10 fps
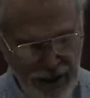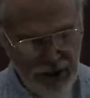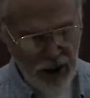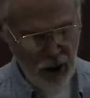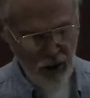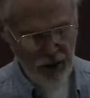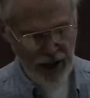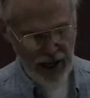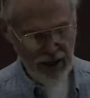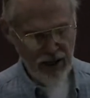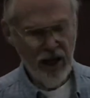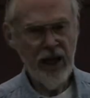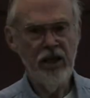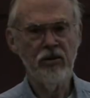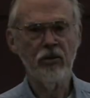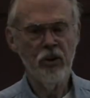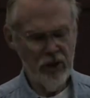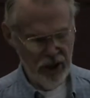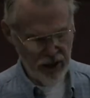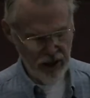So that kind of
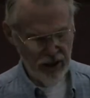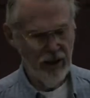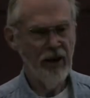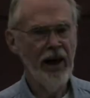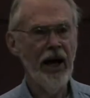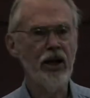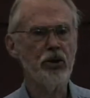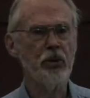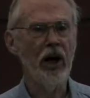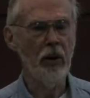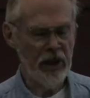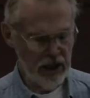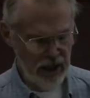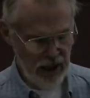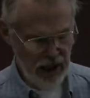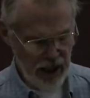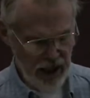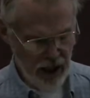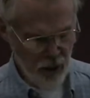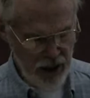ruined that experiment.
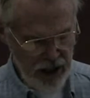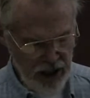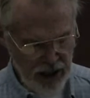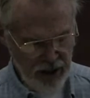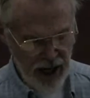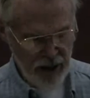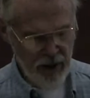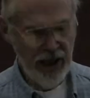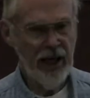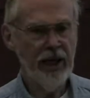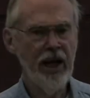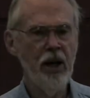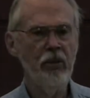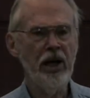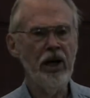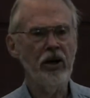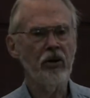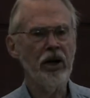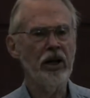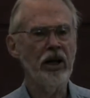I began campaigning
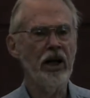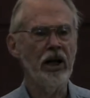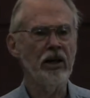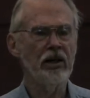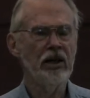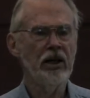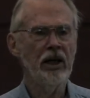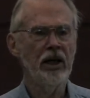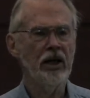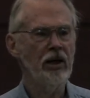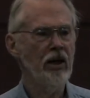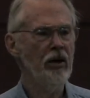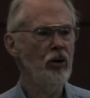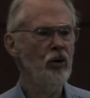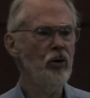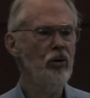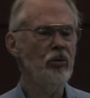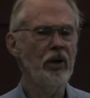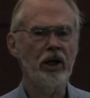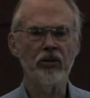trying to get a new
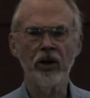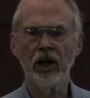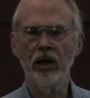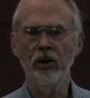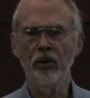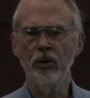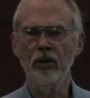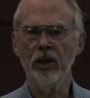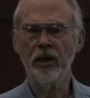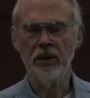bell jar, new